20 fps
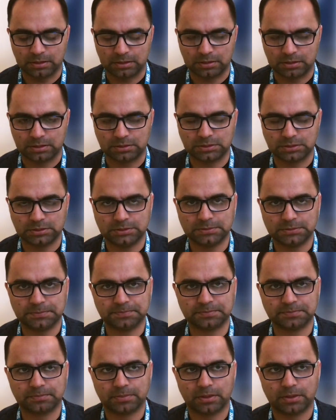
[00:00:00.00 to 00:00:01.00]
I
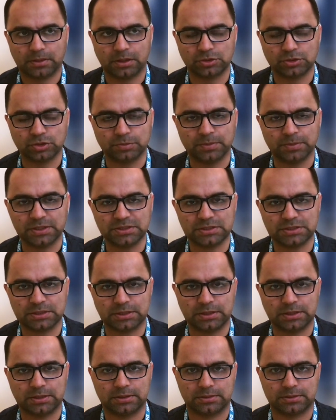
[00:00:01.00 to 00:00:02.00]
I should mention
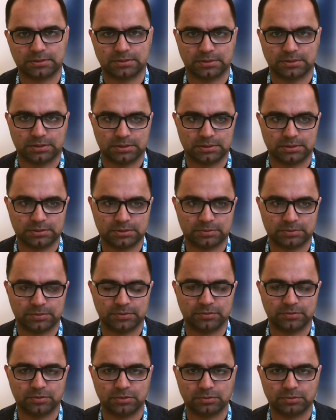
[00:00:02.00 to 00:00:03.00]
here that
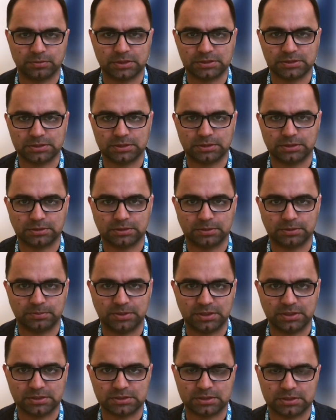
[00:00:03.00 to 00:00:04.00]
before mentioning the
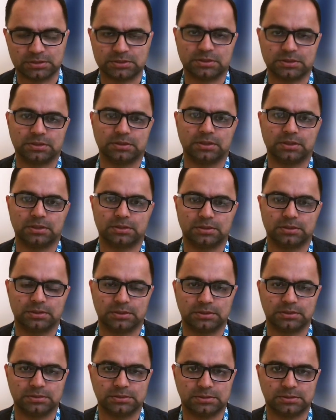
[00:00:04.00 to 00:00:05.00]
BSH
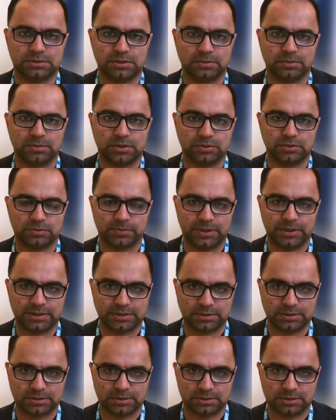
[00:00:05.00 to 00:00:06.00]
guidelines about
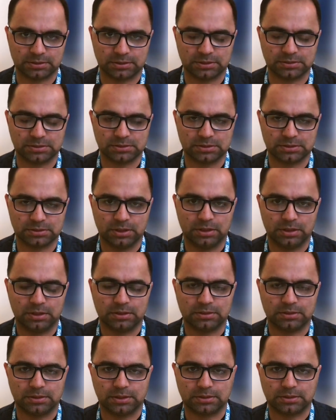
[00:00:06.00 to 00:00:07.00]
platelet targets,
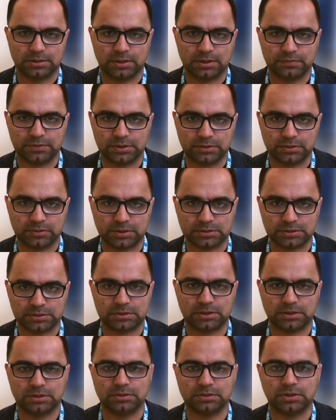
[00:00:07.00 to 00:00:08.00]
that every
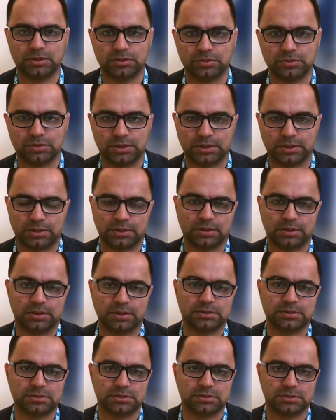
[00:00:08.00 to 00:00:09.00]
trust in the UK
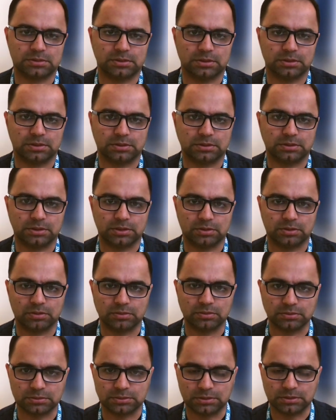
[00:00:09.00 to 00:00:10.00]
has their
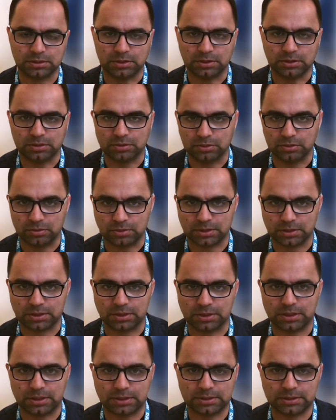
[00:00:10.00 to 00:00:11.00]
own local
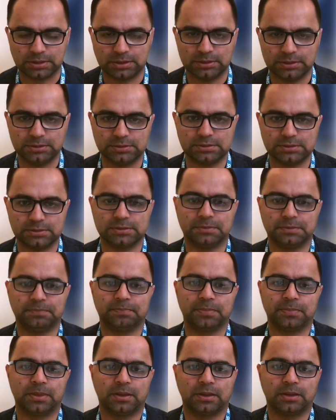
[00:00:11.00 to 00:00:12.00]
guidelines,
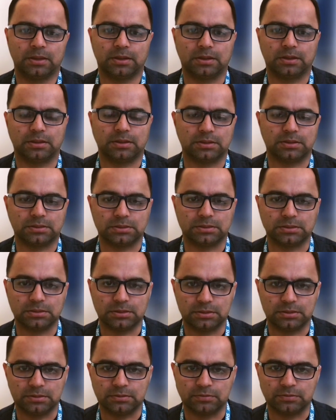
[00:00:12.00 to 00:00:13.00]
and
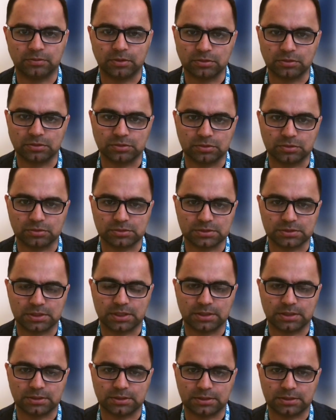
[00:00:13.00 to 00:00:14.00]
follow those
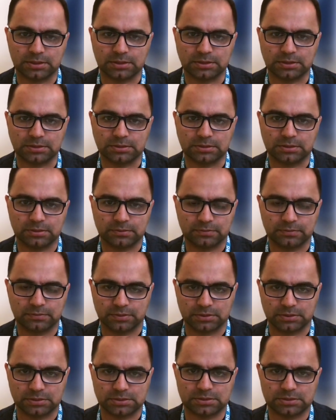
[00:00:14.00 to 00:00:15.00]
guidelines
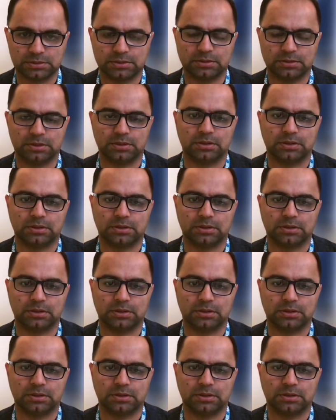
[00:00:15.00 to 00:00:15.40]
first,